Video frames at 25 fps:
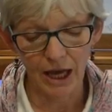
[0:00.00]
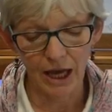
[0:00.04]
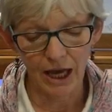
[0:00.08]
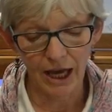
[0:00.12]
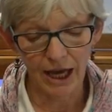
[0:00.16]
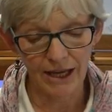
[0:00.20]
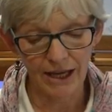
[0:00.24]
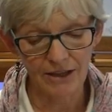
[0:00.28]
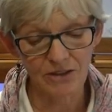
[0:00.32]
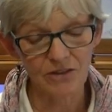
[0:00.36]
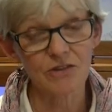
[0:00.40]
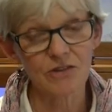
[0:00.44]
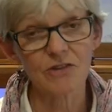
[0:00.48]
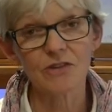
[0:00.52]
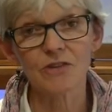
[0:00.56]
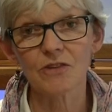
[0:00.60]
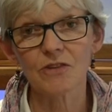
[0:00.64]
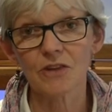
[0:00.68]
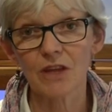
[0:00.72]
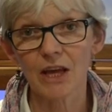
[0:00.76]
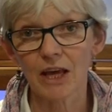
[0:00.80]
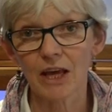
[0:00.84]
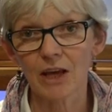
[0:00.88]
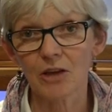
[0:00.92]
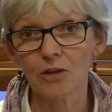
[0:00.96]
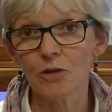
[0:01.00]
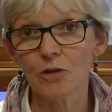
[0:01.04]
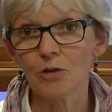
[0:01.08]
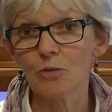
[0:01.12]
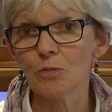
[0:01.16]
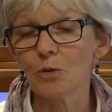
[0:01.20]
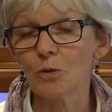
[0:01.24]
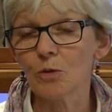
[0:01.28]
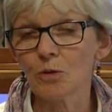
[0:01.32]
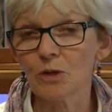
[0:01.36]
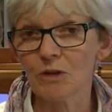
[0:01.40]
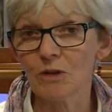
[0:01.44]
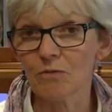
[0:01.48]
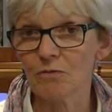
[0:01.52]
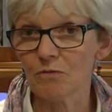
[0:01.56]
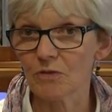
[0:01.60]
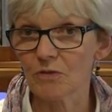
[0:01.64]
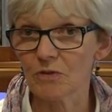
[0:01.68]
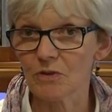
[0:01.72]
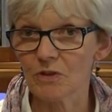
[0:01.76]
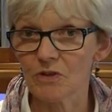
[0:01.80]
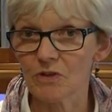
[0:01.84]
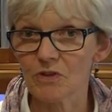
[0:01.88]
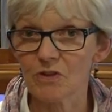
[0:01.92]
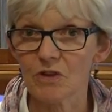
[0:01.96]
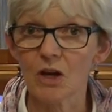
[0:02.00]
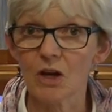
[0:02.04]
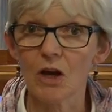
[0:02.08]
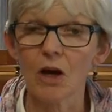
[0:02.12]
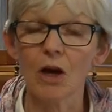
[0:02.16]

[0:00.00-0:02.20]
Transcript: and their newborn infant,